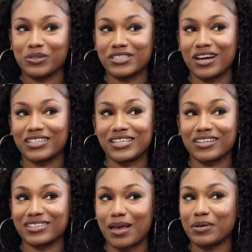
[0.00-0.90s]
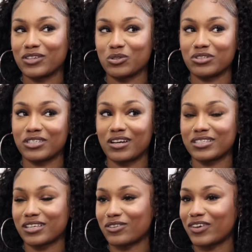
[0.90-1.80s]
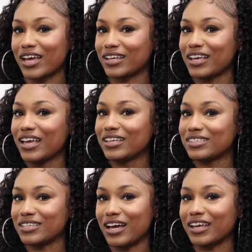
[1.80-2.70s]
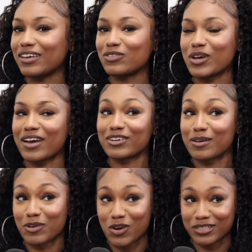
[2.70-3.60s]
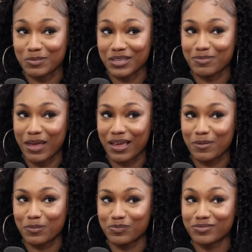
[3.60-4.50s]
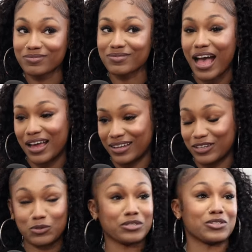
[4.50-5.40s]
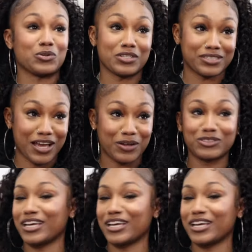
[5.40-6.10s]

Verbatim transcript: with Tiana Taylor because I'm a huge Tiana Taylor fan. Tiana, if you ever come across me, babe. I'd like you to sit on this couch.